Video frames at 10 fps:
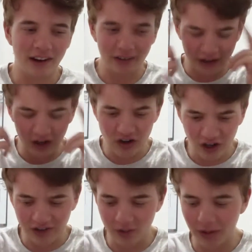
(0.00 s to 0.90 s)
Harry.
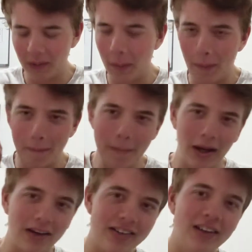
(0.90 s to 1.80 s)
Nice one.
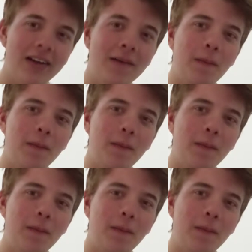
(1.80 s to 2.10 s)
But